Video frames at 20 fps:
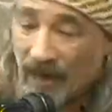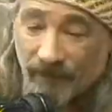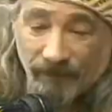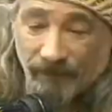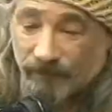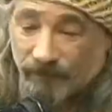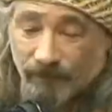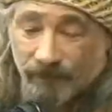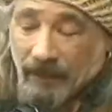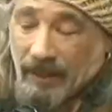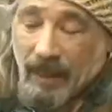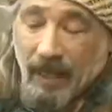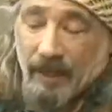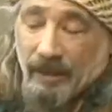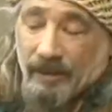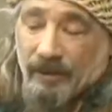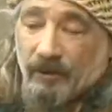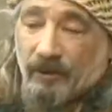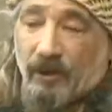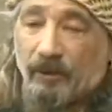I've got
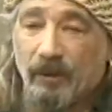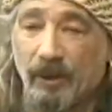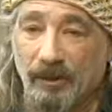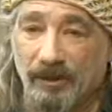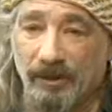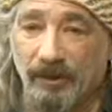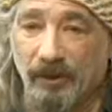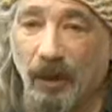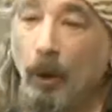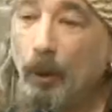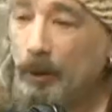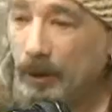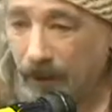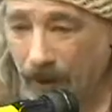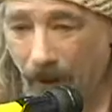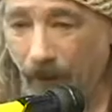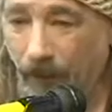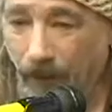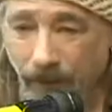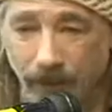Starbucks in
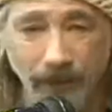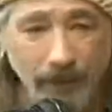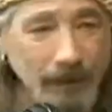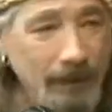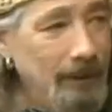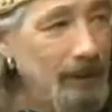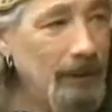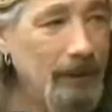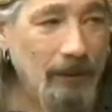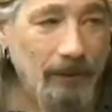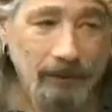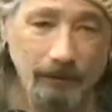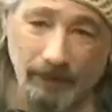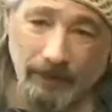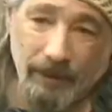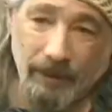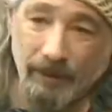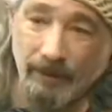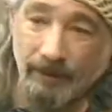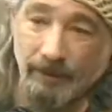Tokyo, you know,
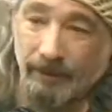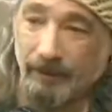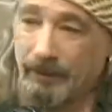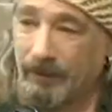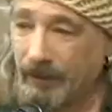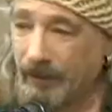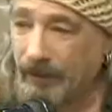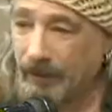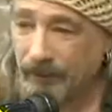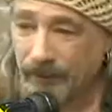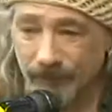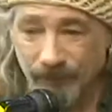and you know.